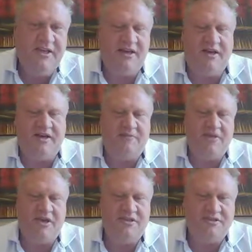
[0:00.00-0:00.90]

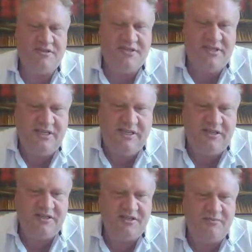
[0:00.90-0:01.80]
And you can see
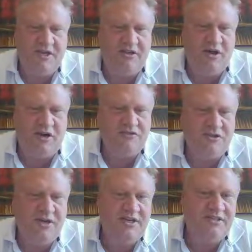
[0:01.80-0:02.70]
it doesn't make a lot of
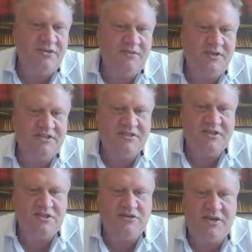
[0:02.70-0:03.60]
trades. It only made
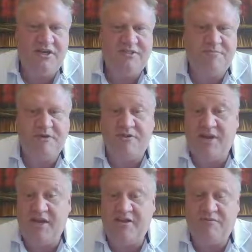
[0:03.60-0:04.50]
6 trades, but they're
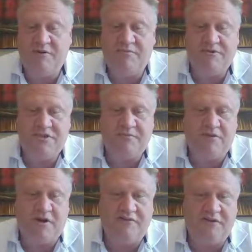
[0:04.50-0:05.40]
83%
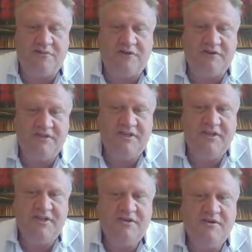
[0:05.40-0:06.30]
profitable.
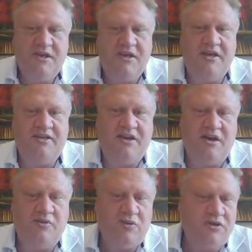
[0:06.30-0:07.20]
And
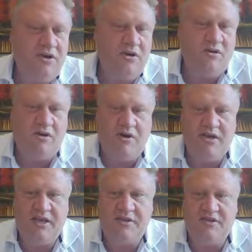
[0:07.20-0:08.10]
we'll go
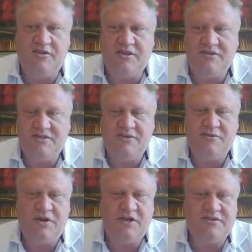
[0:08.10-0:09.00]
on and look and see
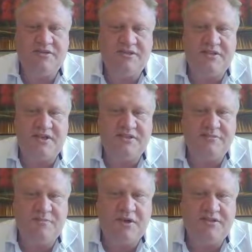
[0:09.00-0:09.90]
what else it does.
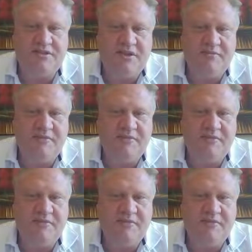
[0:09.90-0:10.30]
But